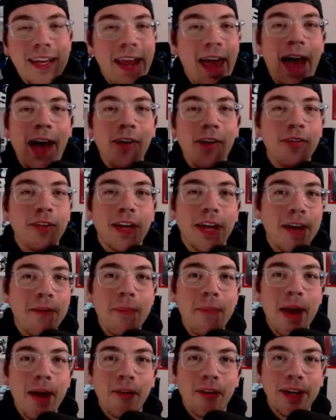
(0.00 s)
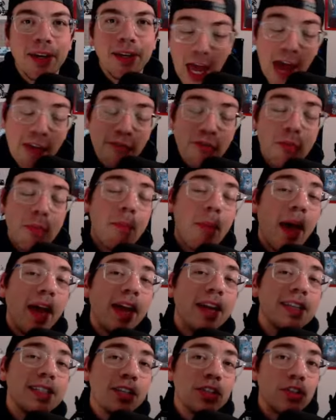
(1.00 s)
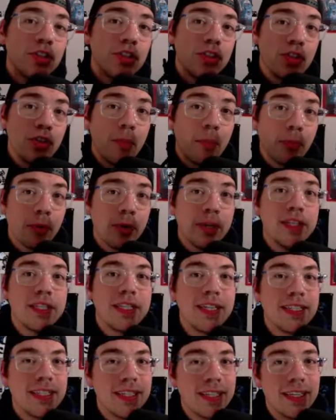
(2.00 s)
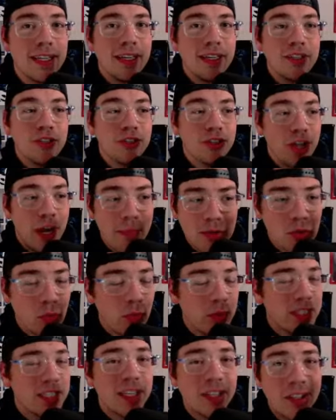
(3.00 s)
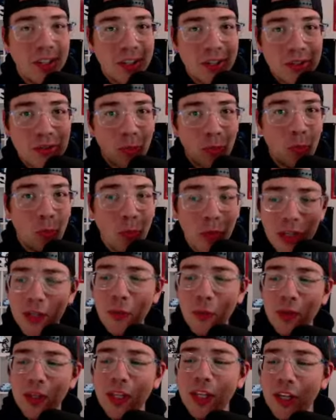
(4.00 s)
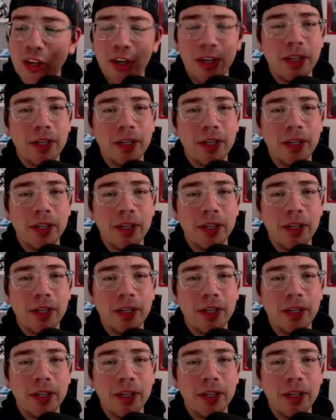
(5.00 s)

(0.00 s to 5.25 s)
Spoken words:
Alvin Kamara. If you've been paying attention to the preseason, Jameis Winston looks really, really good.